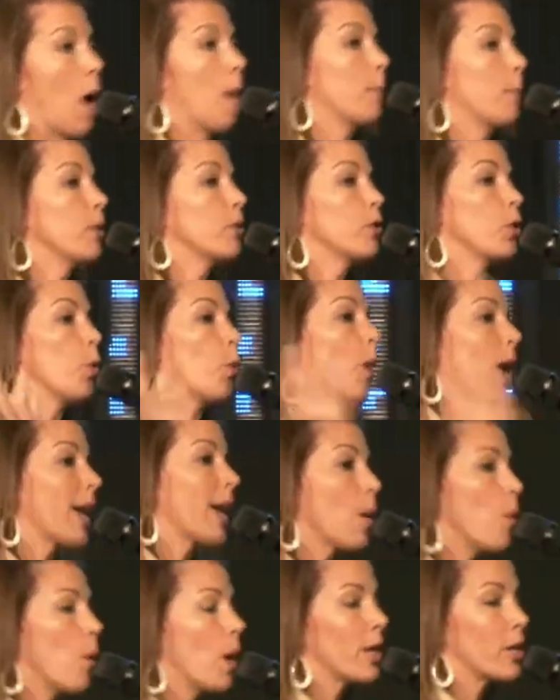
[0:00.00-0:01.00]
I'm going to do
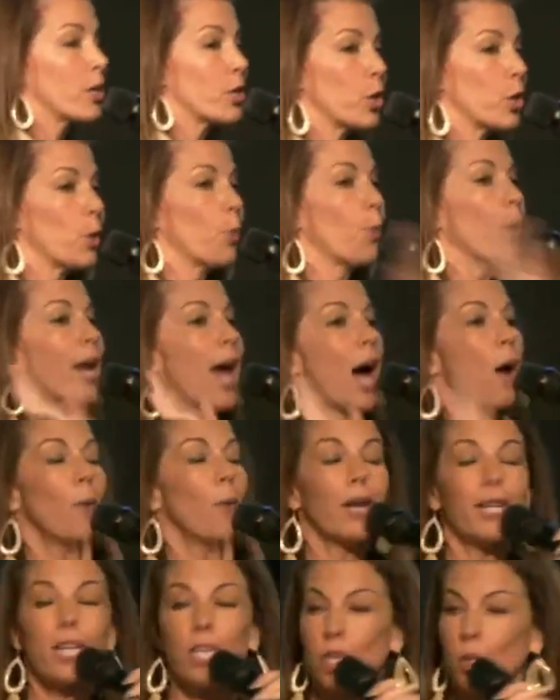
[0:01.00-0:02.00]
what I want to do, when I
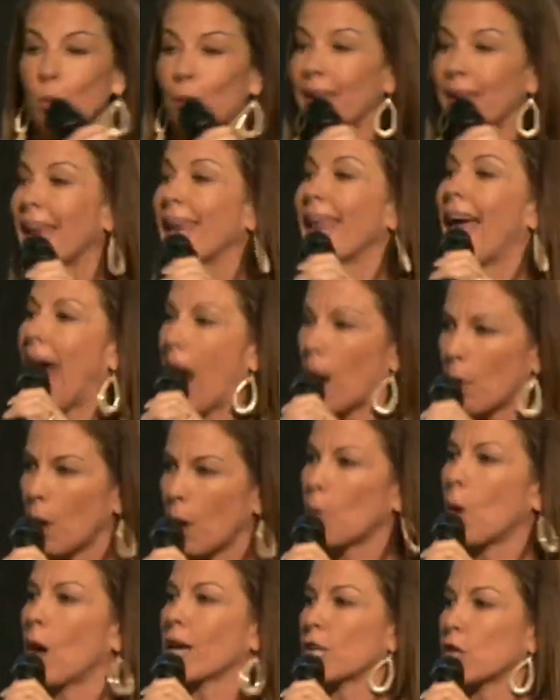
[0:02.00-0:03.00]
want to do it, and how
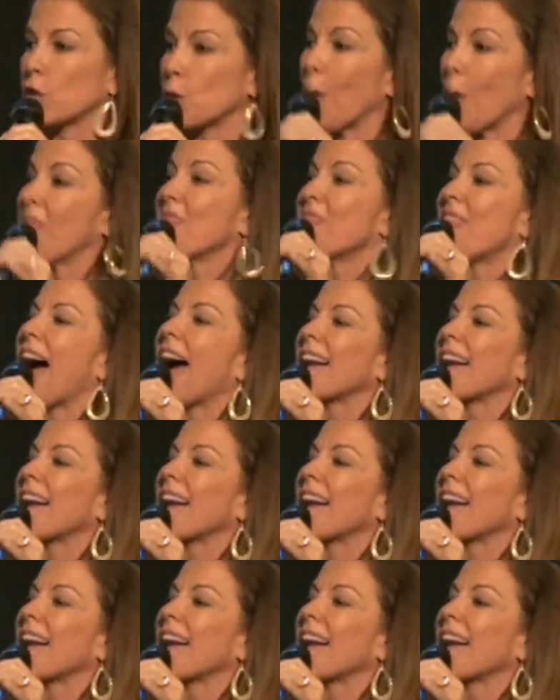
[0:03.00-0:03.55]
I want to do it.